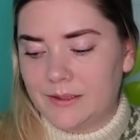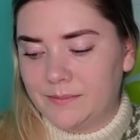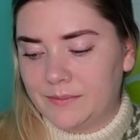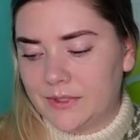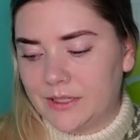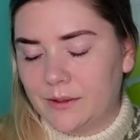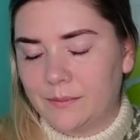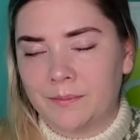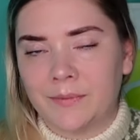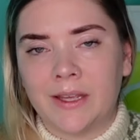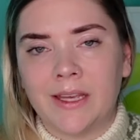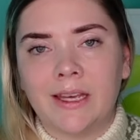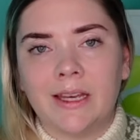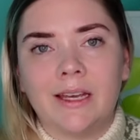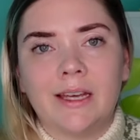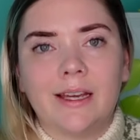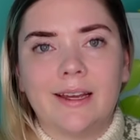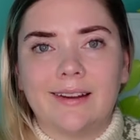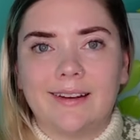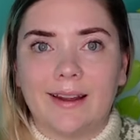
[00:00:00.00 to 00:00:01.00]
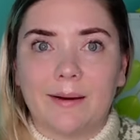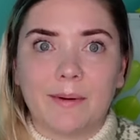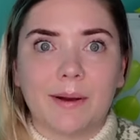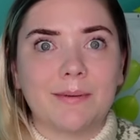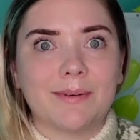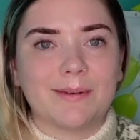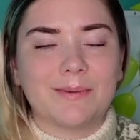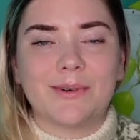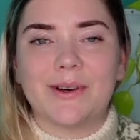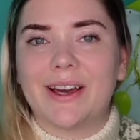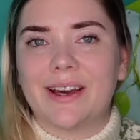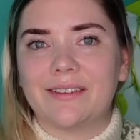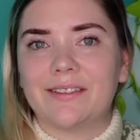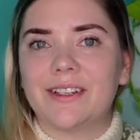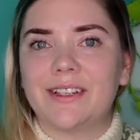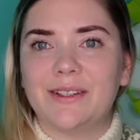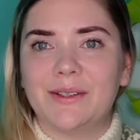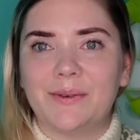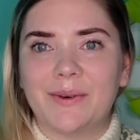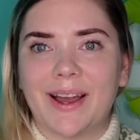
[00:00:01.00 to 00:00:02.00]
So now my mom will have
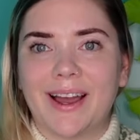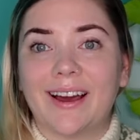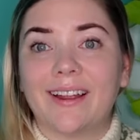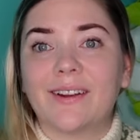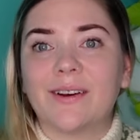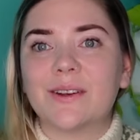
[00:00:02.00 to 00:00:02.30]
a new hat.